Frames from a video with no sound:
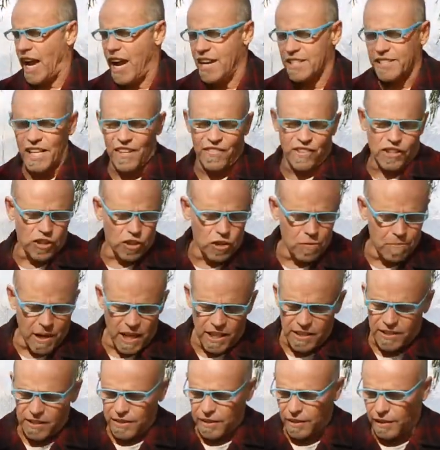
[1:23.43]
I was given 2
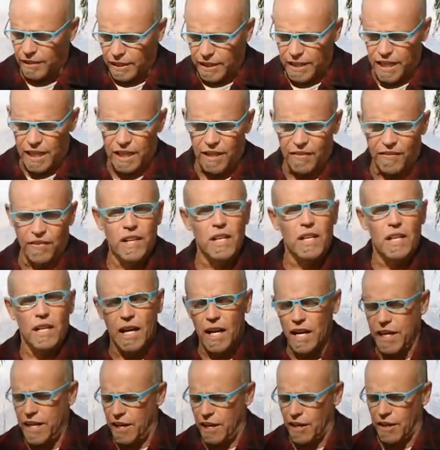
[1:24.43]
months to live
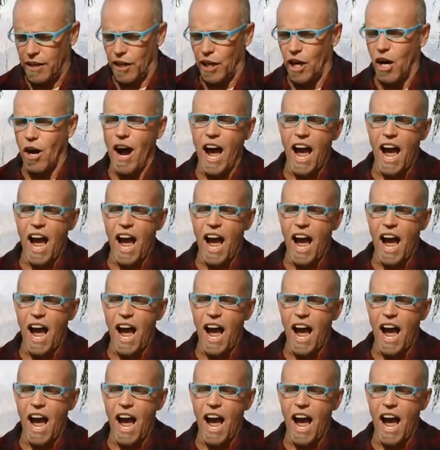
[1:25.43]
a year ago